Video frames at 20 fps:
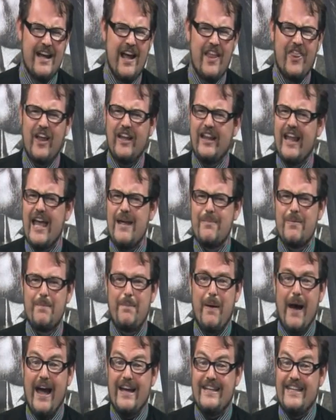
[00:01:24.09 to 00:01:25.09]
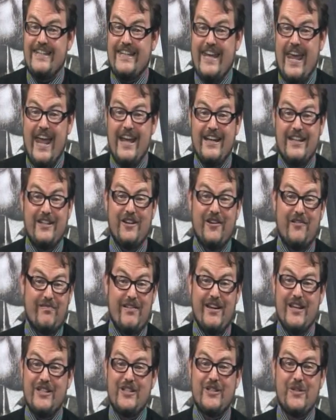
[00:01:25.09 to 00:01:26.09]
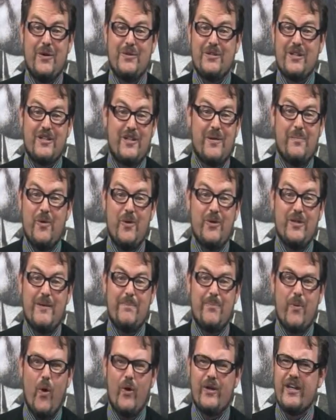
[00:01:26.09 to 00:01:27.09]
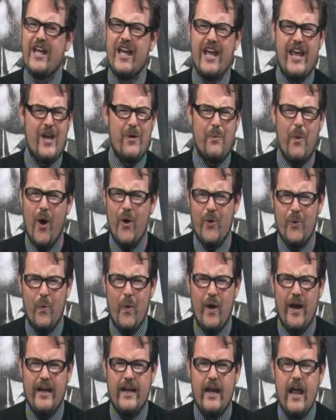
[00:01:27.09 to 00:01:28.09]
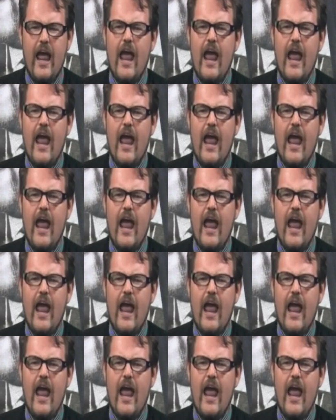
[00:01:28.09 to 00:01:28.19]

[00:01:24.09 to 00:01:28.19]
The Labour Party candidate reassures his community board he won't win.